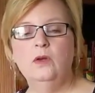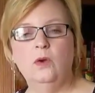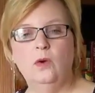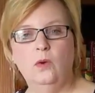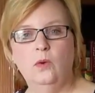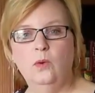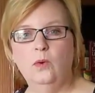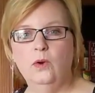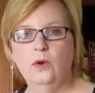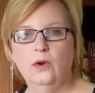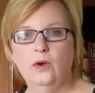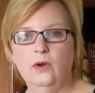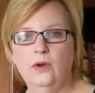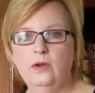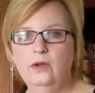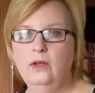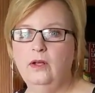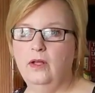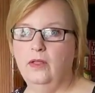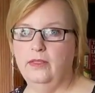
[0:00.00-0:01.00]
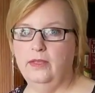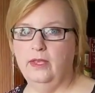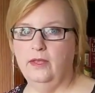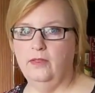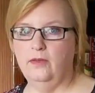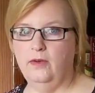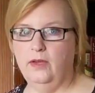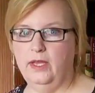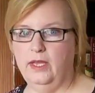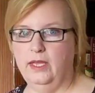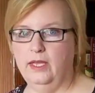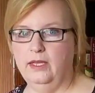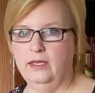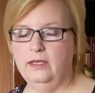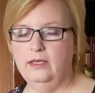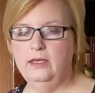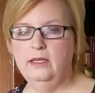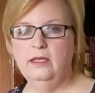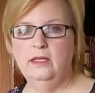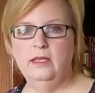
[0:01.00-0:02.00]
Or, on the other
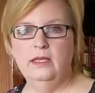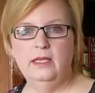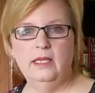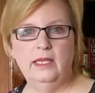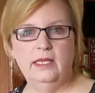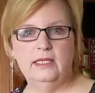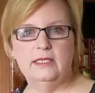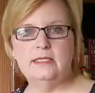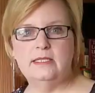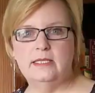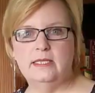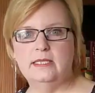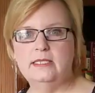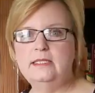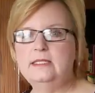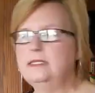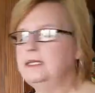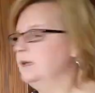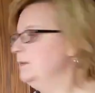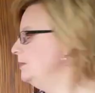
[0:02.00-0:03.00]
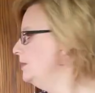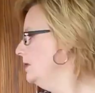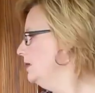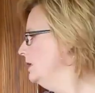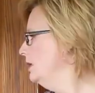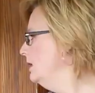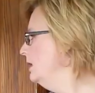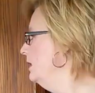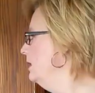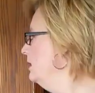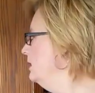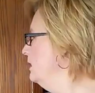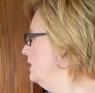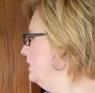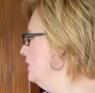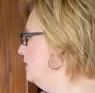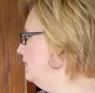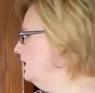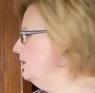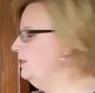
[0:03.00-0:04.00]
hand, is this something
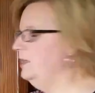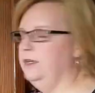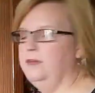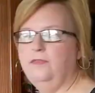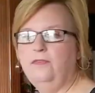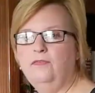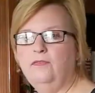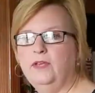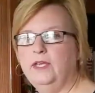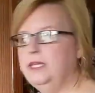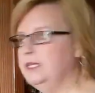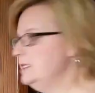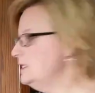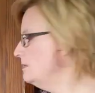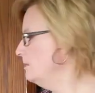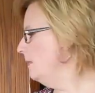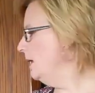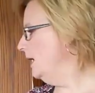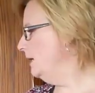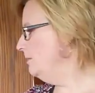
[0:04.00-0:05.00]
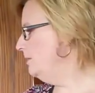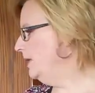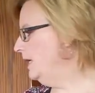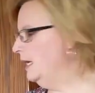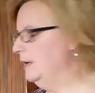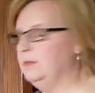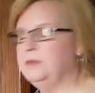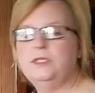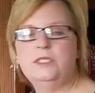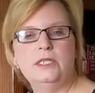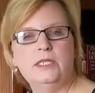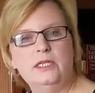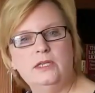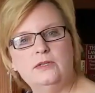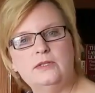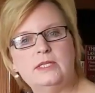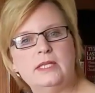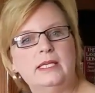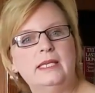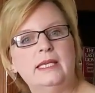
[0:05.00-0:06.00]
that the defense might be able to
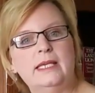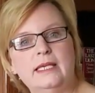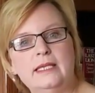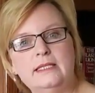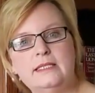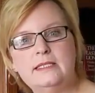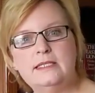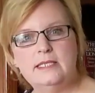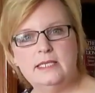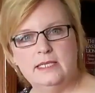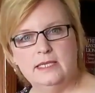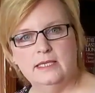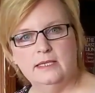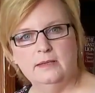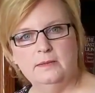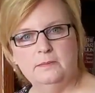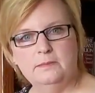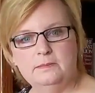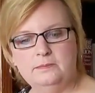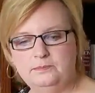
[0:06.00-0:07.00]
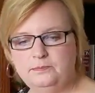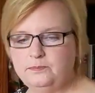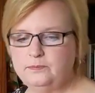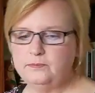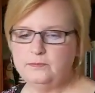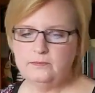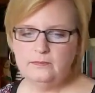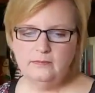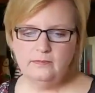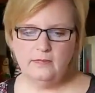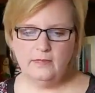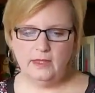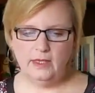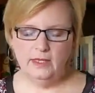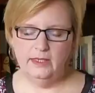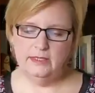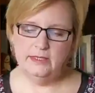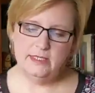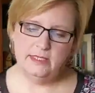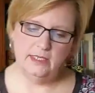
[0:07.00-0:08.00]
use against him?
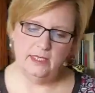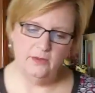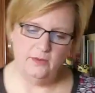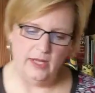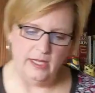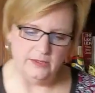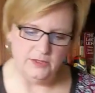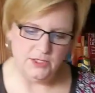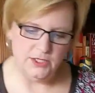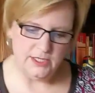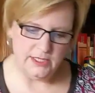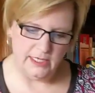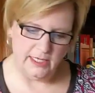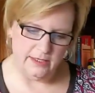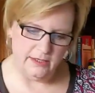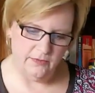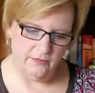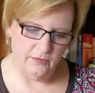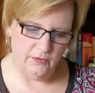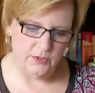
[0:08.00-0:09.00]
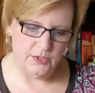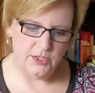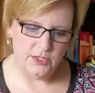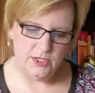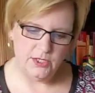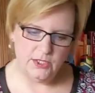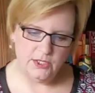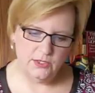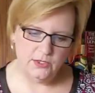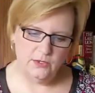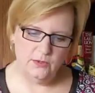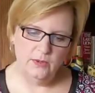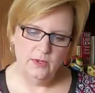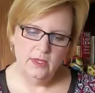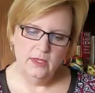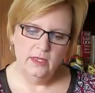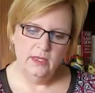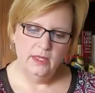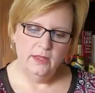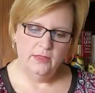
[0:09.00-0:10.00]
And so I'll just take the first two
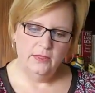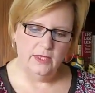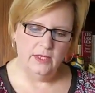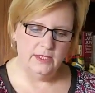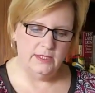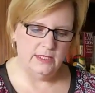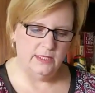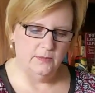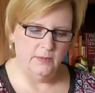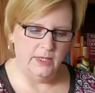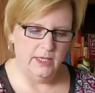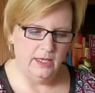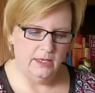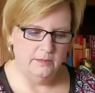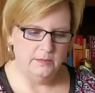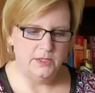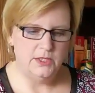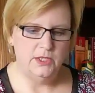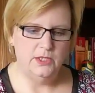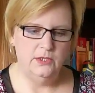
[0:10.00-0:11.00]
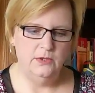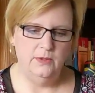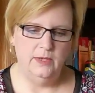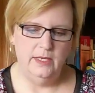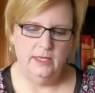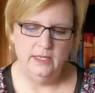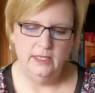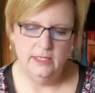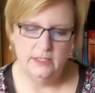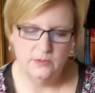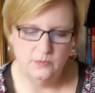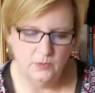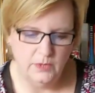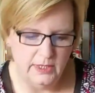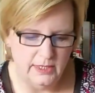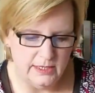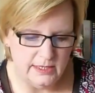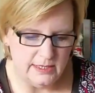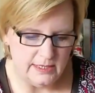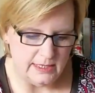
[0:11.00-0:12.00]
things that we come to in his
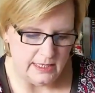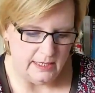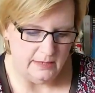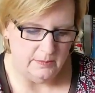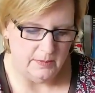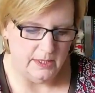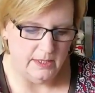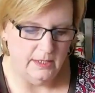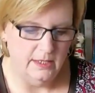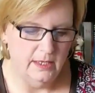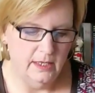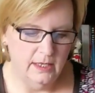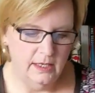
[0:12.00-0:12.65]
witness statement.